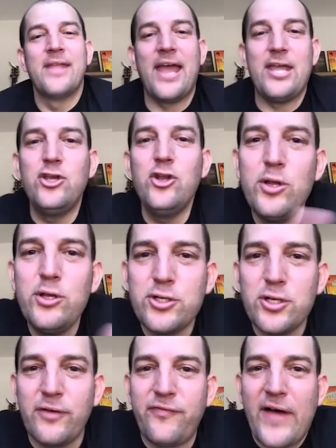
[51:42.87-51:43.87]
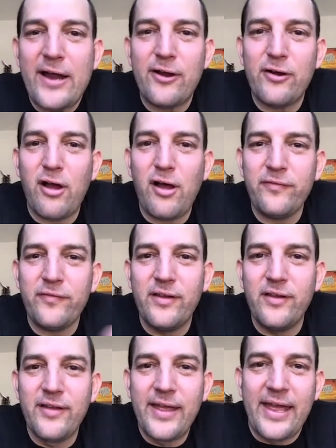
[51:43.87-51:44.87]
Hey, you should have fired off.
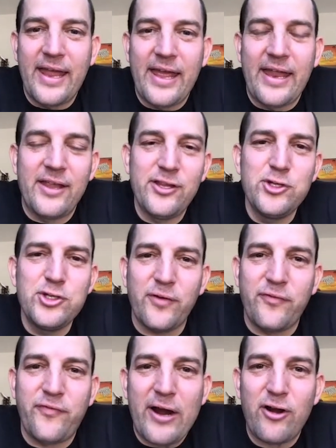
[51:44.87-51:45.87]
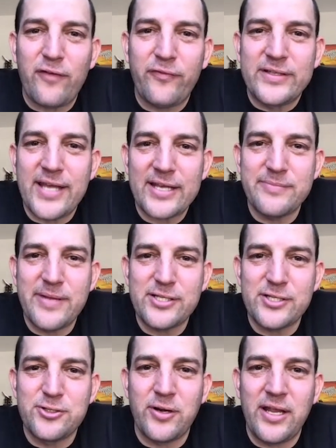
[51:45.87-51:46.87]
You should have fired off a text
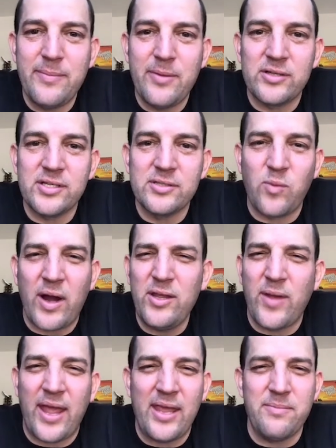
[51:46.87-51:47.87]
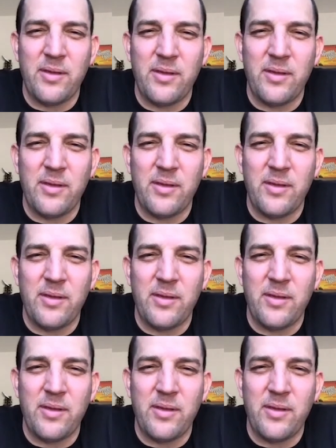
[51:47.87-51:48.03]
message or an email that says, why do you hate me?